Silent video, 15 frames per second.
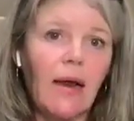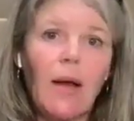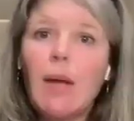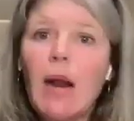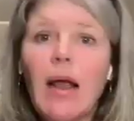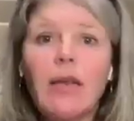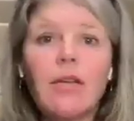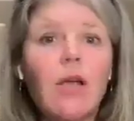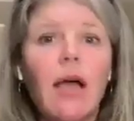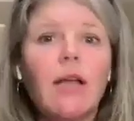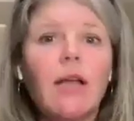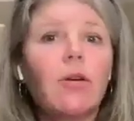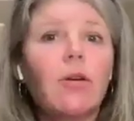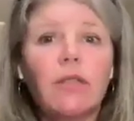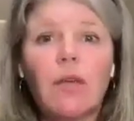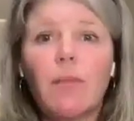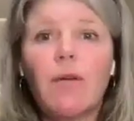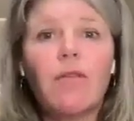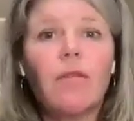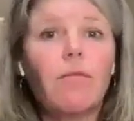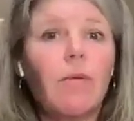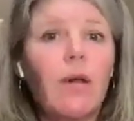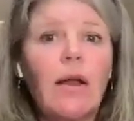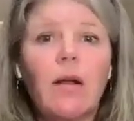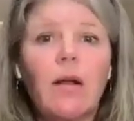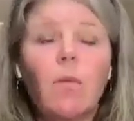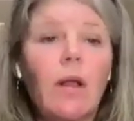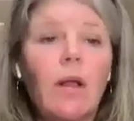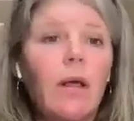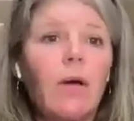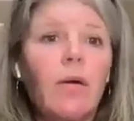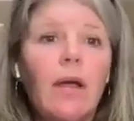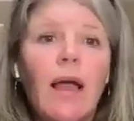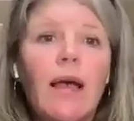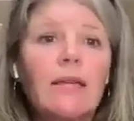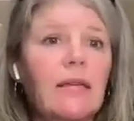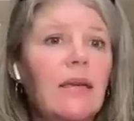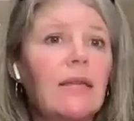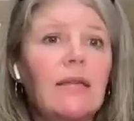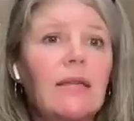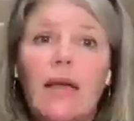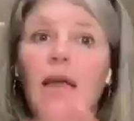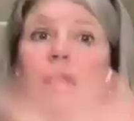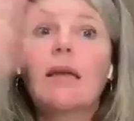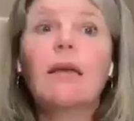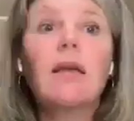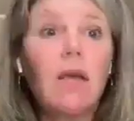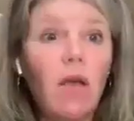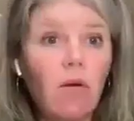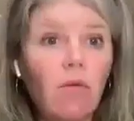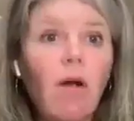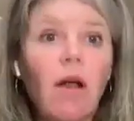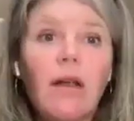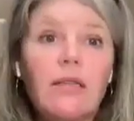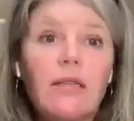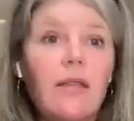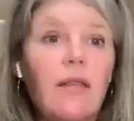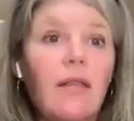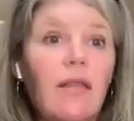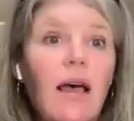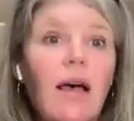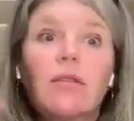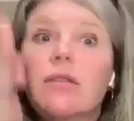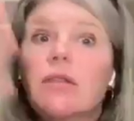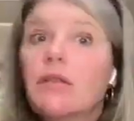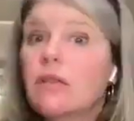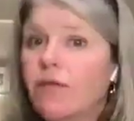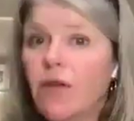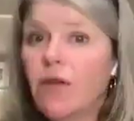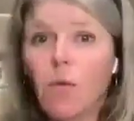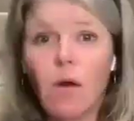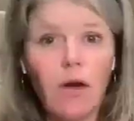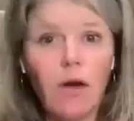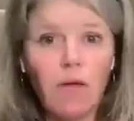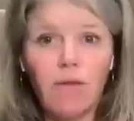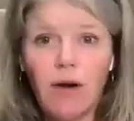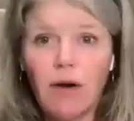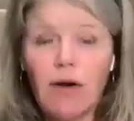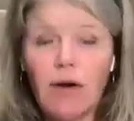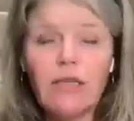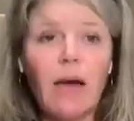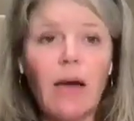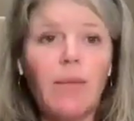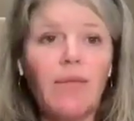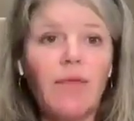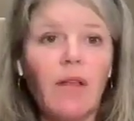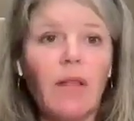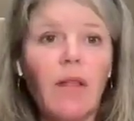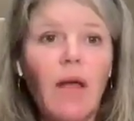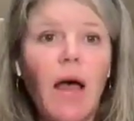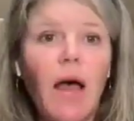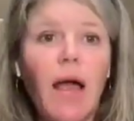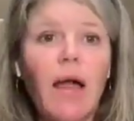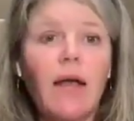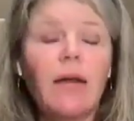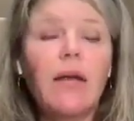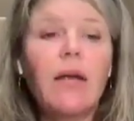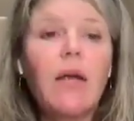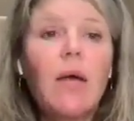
I mean, I know some of the reed and willow caskets can run into the thousands if you want to go very top of the line.